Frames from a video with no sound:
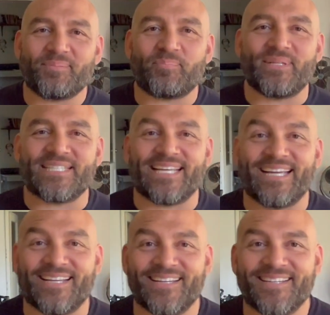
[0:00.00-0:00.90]
piece of
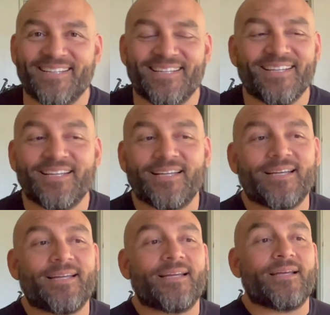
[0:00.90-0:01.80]
cake.
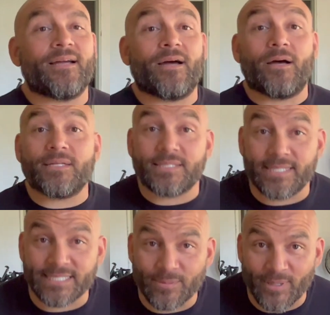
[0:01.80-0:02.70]
A
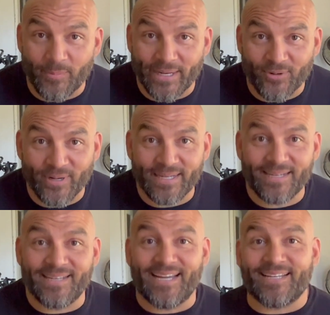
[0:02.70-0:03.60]
60-mile bike
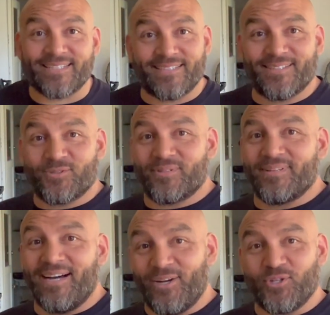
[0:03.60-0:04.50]
ride, not
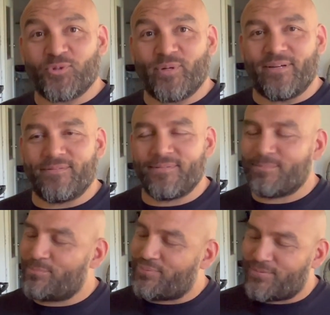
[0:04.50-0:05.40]
112,
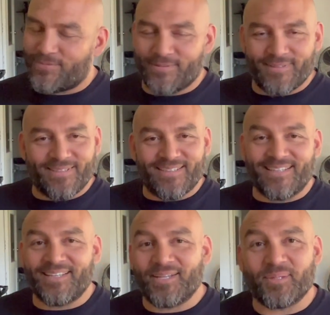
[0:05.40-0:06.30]

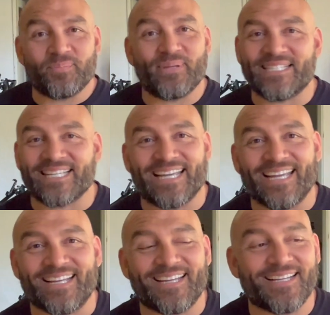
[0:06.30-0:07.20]
piece of
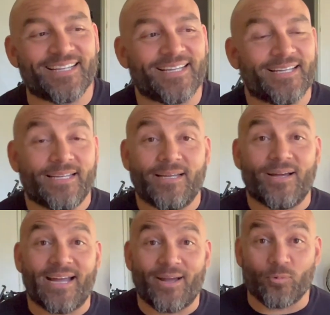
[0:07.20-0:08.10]
cake.
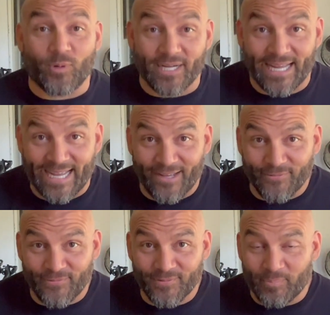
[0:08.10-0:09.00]
Run a half
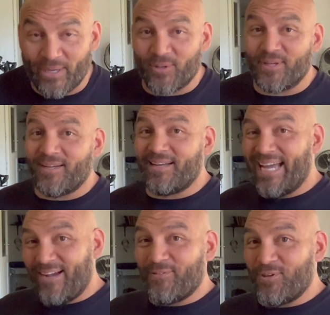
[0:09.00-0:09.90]
marathon
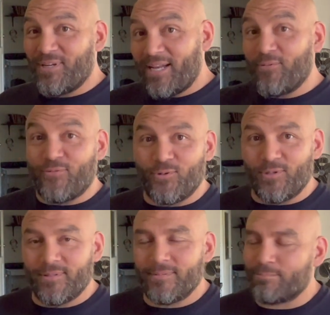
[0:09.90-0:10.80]
after, not a full,